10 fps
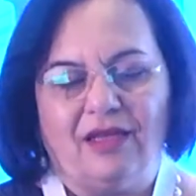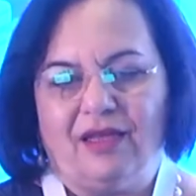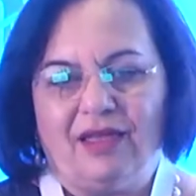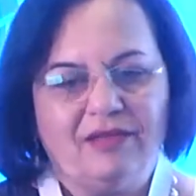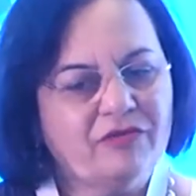
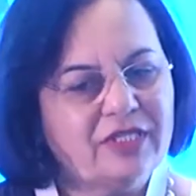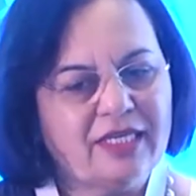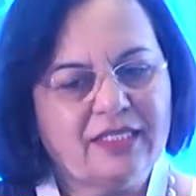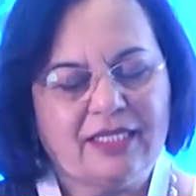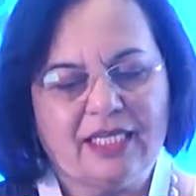I would
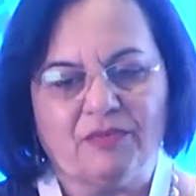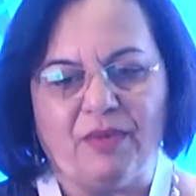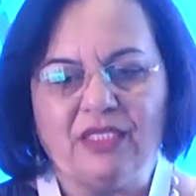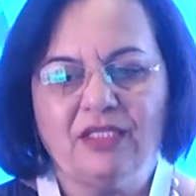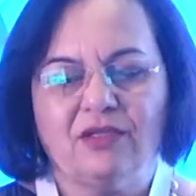say 6
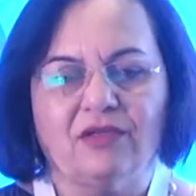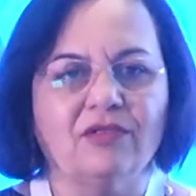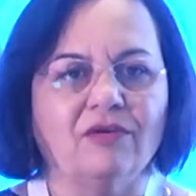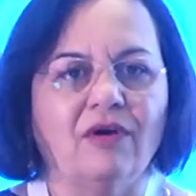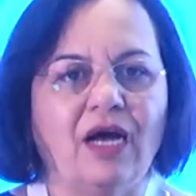months or so,